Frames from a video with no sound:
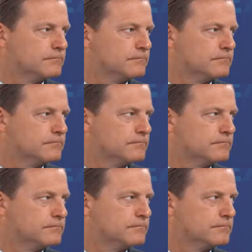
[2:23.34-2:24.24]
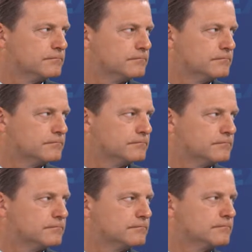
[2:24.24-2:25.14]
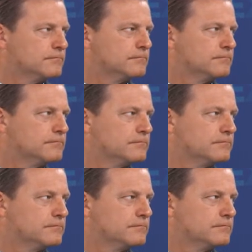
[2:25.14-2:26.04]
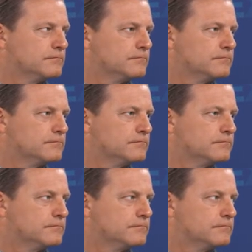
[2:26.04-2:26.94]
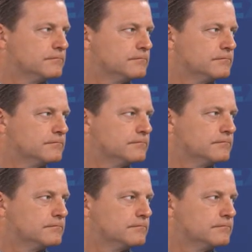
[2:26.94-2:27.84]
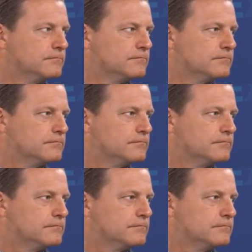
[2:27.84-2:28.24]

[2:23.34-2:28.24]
The person shown says nothing.